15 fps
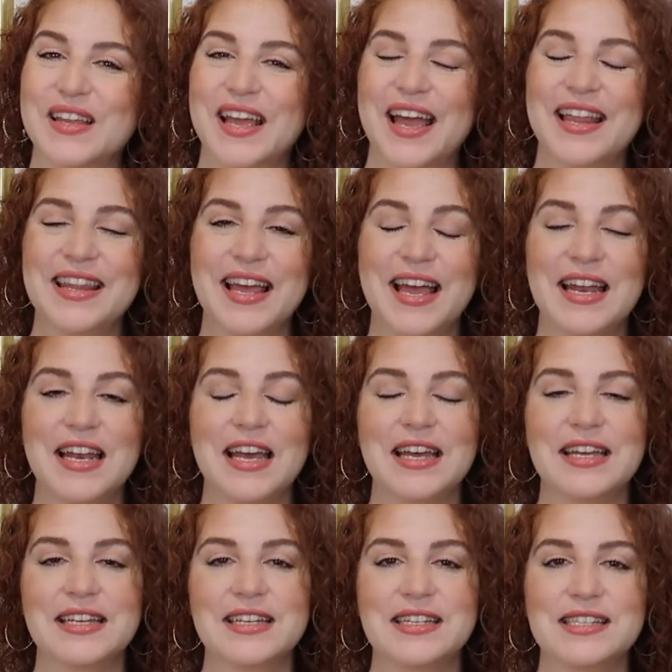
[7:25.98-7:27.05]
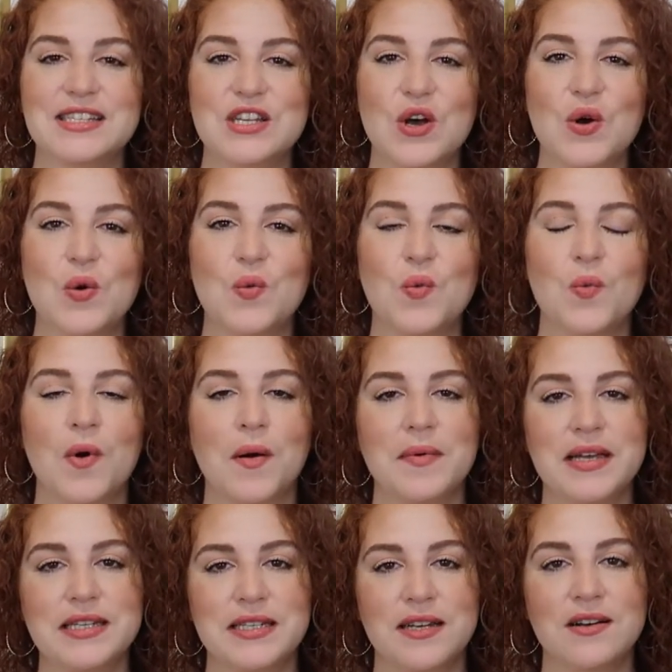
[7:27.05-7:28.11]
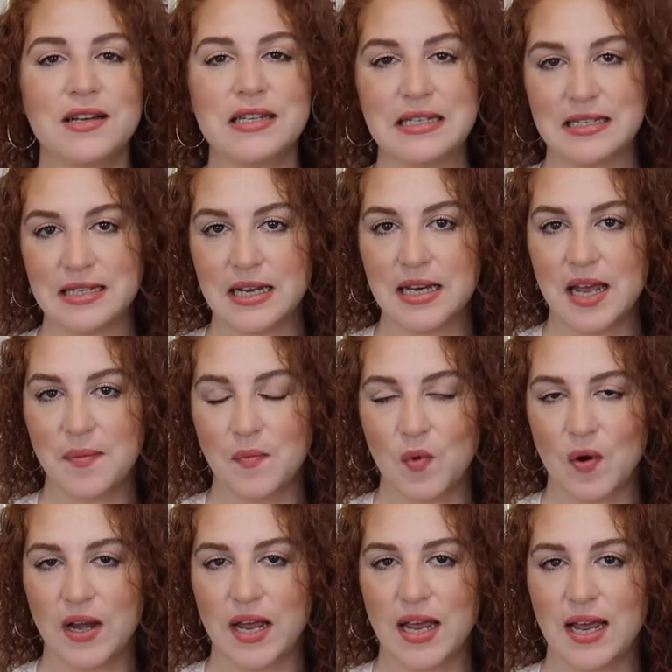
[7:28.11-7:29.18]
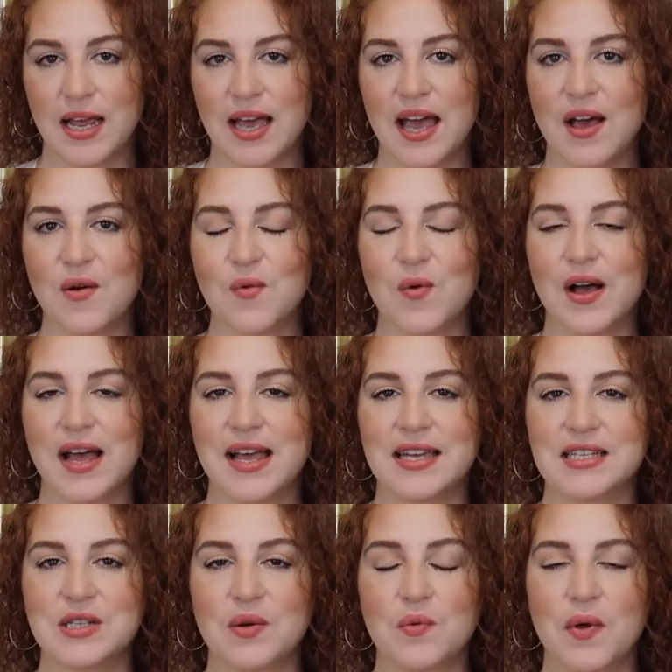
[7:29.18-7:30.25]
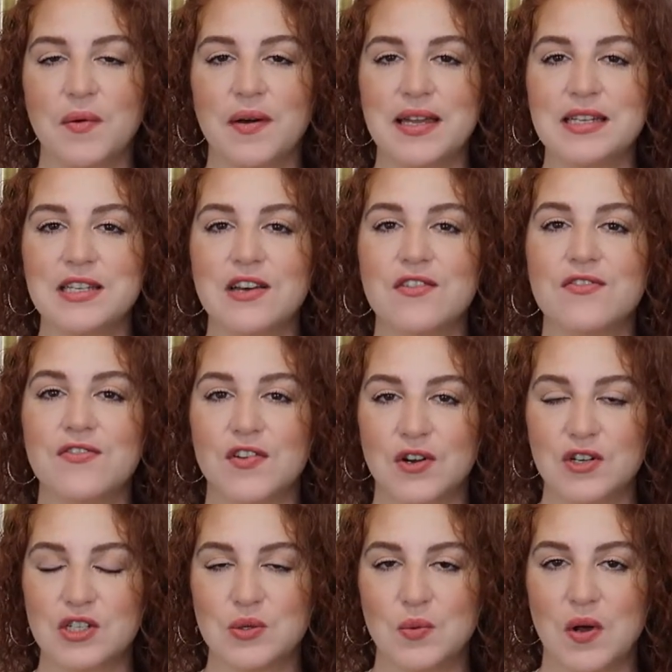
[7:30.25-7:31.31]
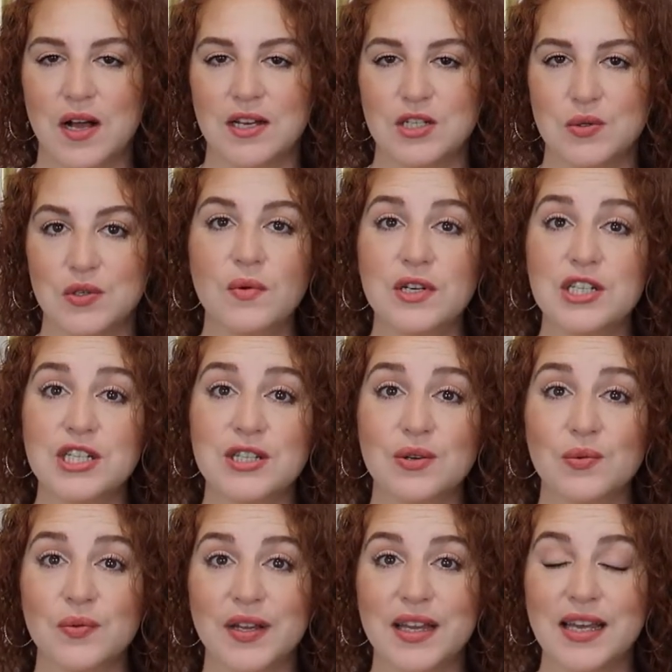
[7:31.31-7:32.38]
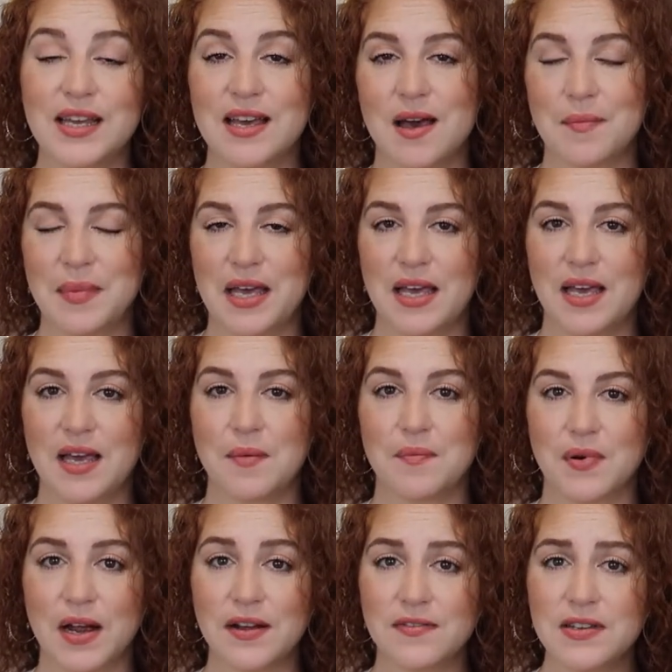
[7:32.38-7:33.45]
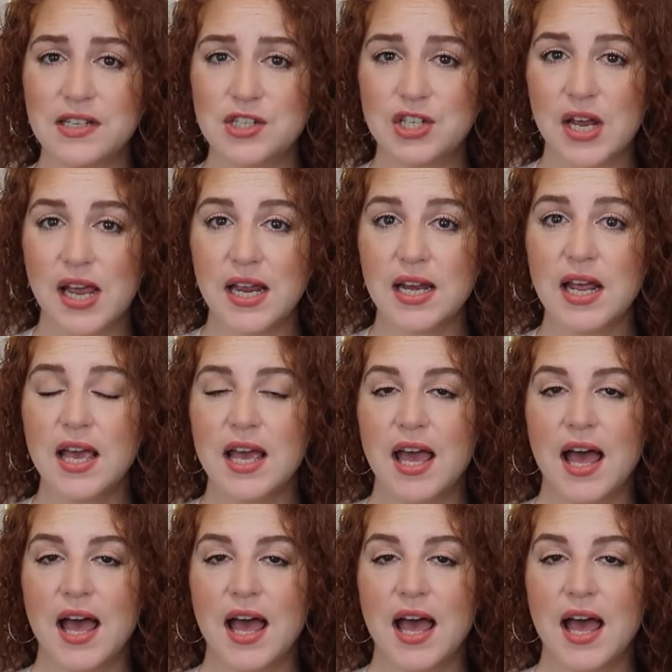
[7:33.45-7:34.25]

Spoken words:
And then, so what we did on Sunday morning was we went to First Watch, which is a really yummy breakfast chain.